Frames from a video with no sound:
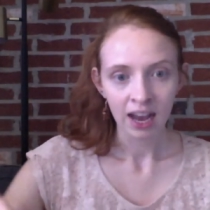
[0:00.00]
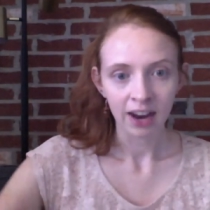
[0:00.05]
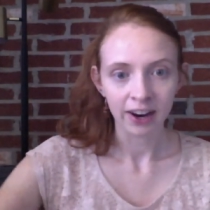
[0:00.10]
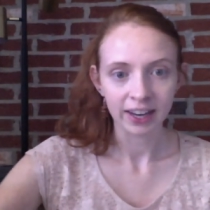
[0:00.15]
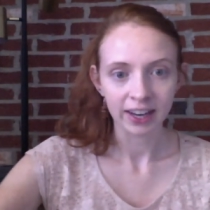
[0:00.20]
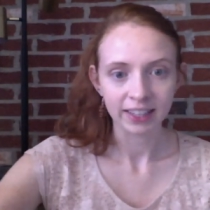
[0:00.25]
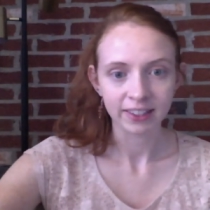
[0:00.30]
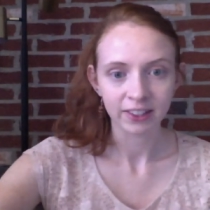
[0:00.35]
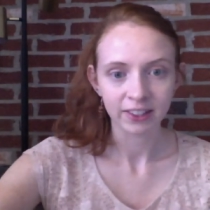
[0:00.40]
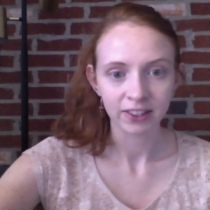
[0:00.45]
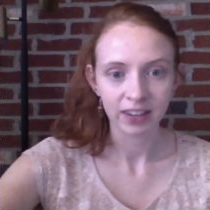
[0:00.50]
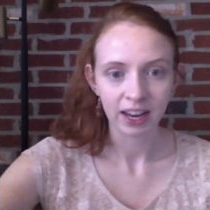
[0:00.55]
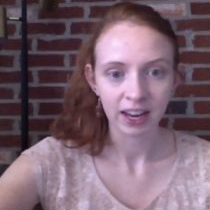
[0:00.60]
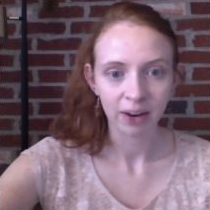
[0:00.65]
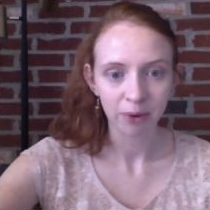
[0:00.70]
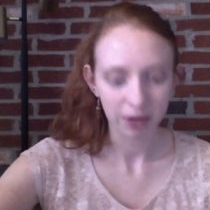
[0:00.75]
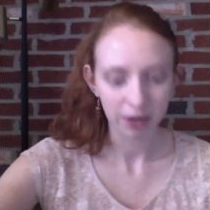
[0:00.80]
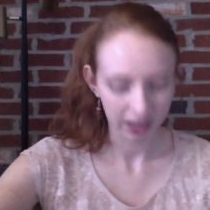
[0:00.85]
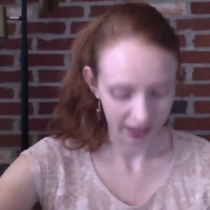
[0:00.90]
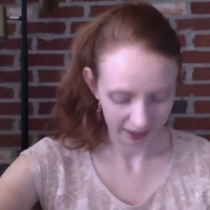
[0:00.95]
All right, so
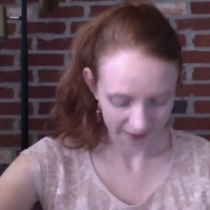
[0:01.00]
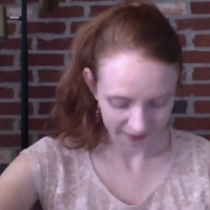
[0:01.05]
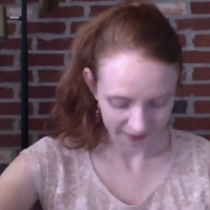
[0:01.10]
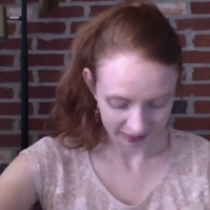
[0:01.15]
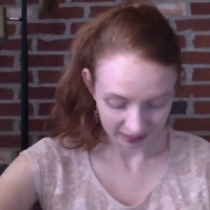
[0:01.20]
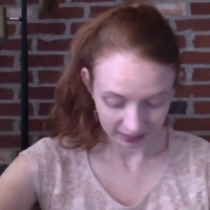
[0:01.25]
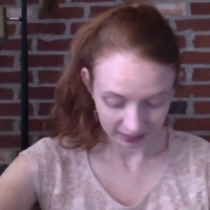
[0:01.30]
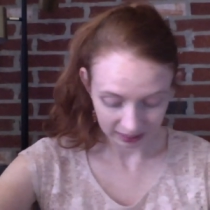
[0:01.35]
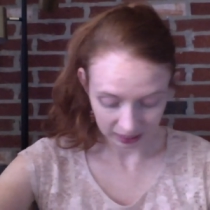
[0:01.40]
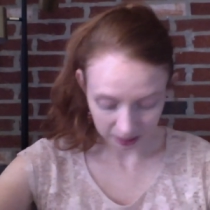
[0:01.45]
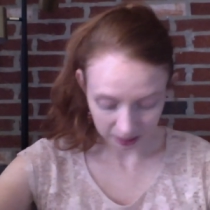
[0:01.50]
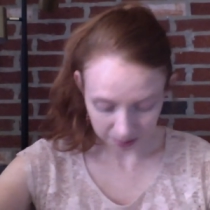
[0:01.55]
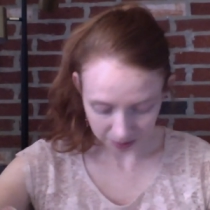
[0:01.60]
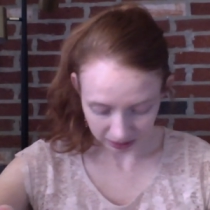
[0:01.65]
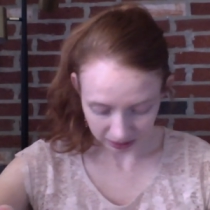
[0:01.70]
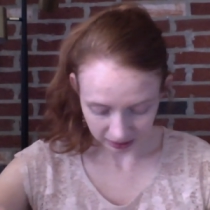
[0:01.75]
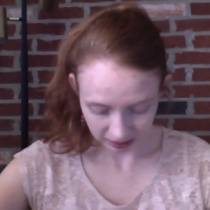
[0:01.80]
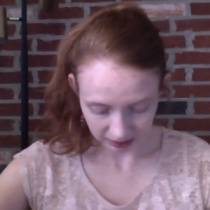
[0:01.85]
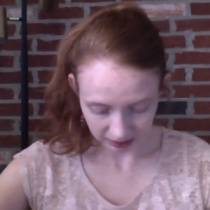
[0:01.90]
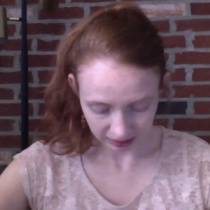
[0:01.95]
now we have
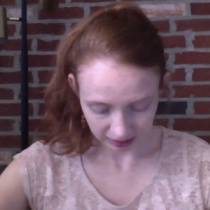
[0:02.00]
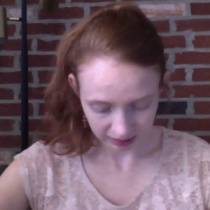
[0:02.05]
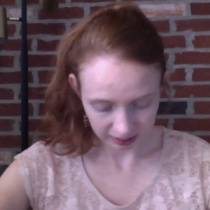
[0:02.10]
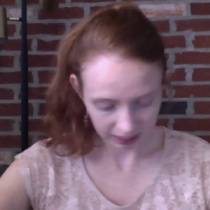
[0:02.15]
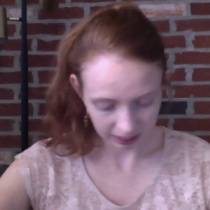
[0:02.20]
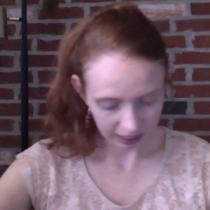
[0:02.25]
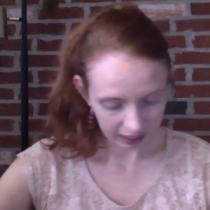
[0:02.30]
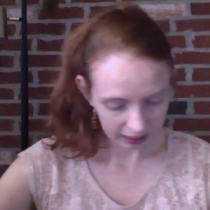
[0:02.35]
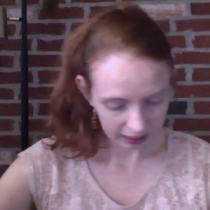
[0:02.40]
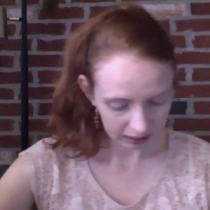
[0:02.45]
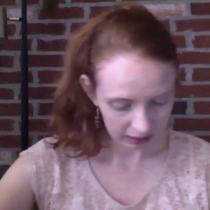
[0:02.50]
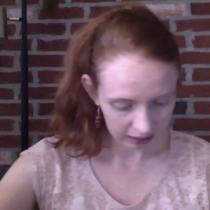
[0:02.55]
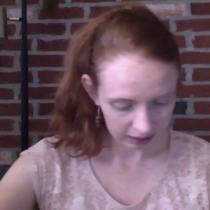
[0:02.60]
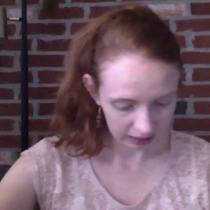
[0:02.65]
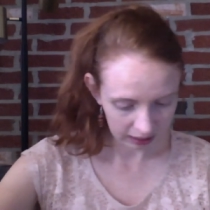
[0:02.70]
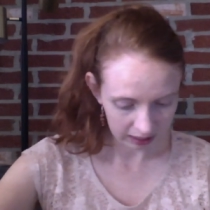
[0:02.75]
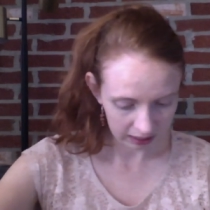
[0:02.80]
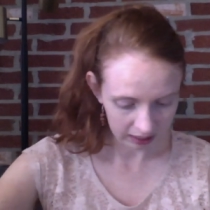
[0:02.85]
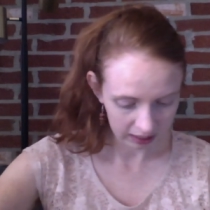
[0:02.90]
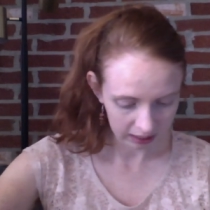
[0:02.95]
cinnamon sticks